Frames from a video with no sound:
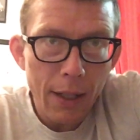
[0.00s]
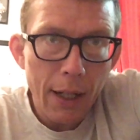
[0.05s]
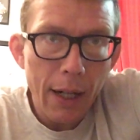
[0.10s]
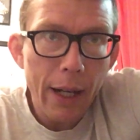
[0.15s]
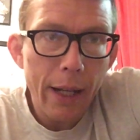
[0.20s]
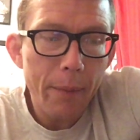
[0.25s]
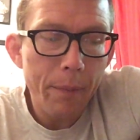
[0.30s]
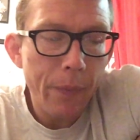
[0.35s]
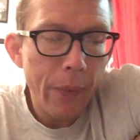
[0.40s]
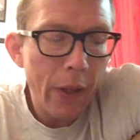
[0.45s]

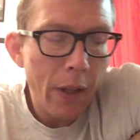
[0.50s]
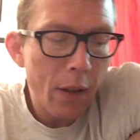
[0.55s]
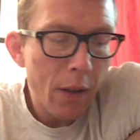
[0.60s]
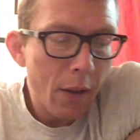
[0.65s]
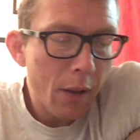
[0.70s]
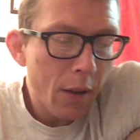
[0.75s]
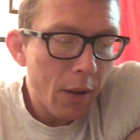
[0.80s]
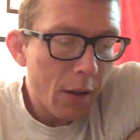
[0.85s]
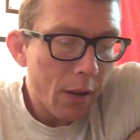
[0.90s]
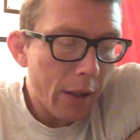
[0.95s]
Hi,
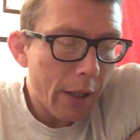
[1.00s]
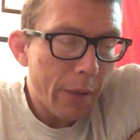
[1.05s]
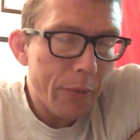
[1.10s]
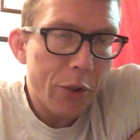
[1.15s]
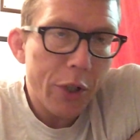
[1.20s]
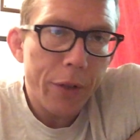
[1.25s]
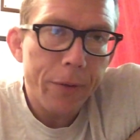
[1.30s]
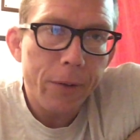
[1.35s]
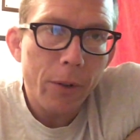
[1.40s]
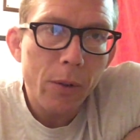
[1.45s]
I'm
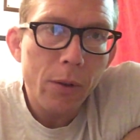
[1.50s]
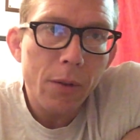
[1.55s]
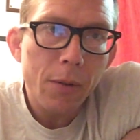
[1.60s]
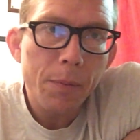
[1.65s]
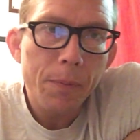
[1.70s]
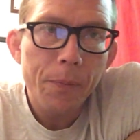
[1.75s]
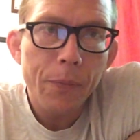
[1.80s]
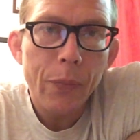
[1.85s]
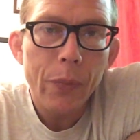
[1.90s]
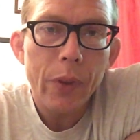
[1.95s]
Josh
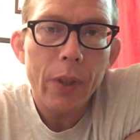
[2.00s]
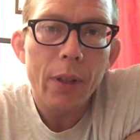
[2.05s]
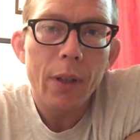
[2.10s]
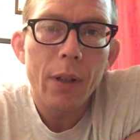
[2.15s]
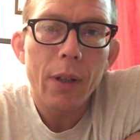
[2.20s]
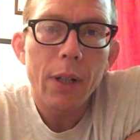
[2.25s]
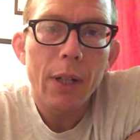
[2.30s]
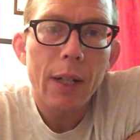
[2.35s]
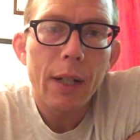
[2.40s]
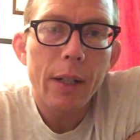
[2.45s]
Vogel,
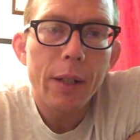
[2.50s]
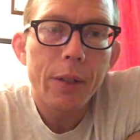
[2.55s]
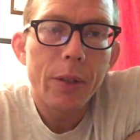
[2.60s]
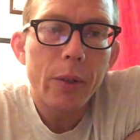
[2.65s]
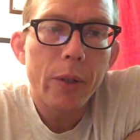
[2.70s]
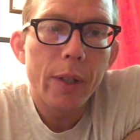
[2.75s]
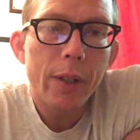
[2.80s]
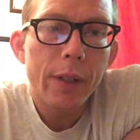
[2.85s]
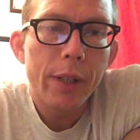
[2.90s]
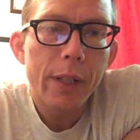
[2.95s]

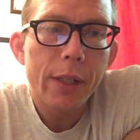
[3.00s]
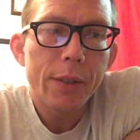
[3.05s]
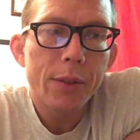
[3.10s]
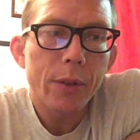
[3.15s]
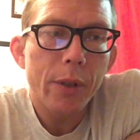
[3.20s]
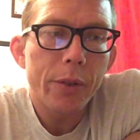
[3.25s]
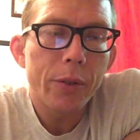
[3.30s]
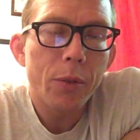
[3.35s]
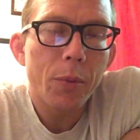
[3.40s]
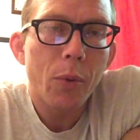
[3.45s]
doing the
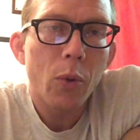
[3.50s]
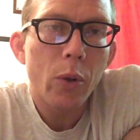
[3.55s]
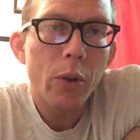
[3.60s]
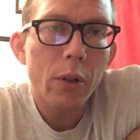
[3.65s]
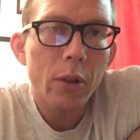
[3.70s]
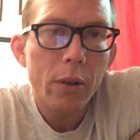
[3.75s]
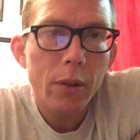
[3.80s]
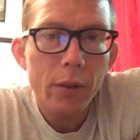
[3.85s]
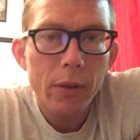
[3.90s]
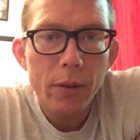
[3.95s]
Sloth
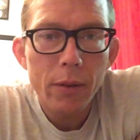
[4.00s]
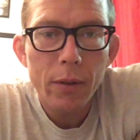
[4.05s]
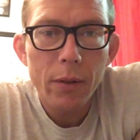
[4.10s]
Report